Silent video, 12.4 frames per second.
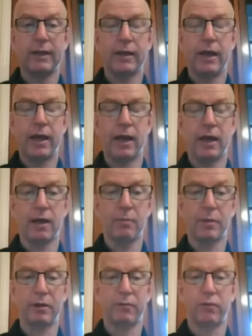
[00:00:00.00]

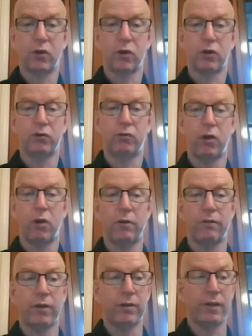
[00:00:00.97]
But if you've got control
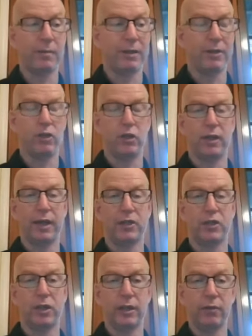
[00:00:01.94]
of it, that means you can
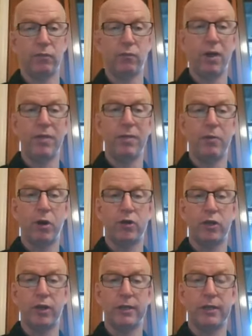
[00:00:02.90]
actually run the
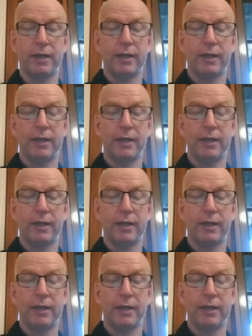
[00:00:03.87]
project,